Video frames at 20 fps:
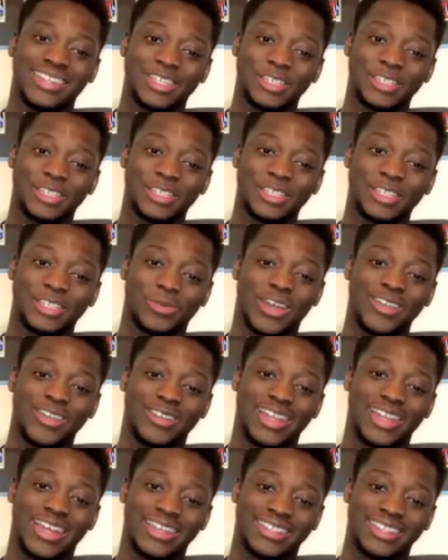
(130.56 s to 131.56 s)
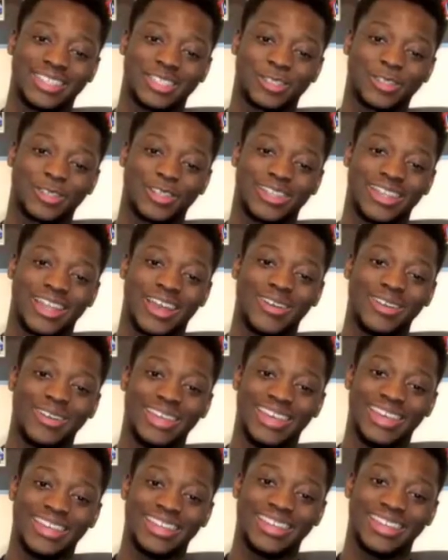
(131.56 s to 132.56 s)
that shows why you're that this good now,
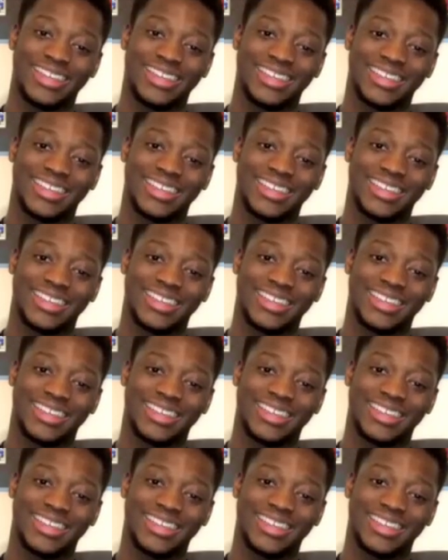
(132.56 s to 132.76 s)
yeah?